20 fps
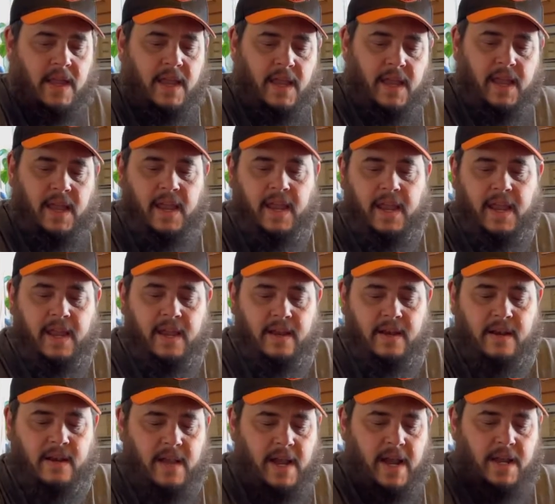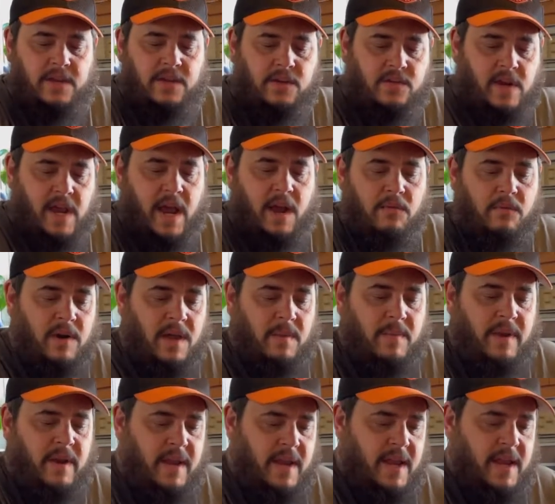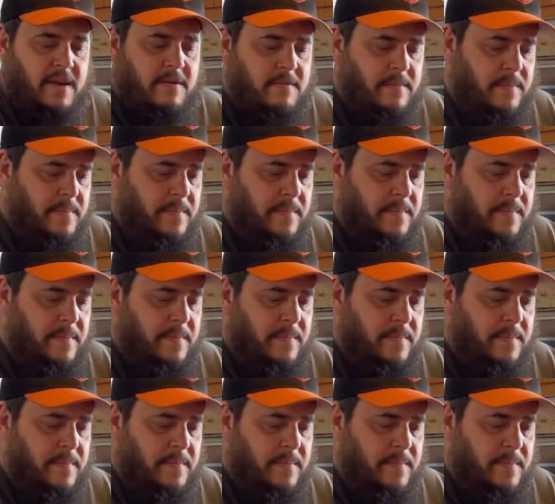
and I rub it in